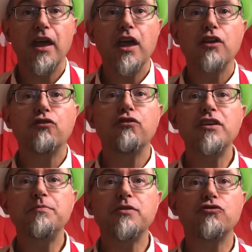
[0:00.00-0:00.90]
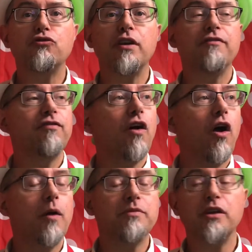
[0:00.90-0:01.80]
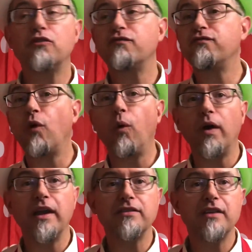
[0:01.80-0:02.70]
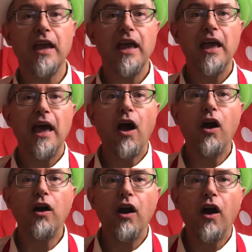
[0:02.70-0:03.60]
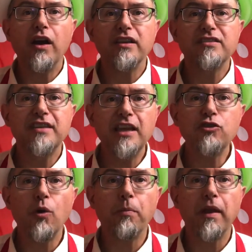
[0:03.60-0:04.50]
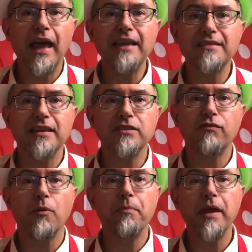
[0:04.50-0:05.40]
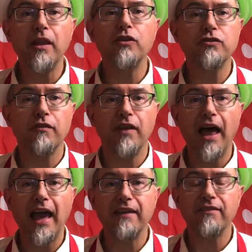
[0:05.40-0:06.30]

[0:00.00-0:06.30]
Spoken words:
Christmas tree farms and forests are essential places for pillars of life.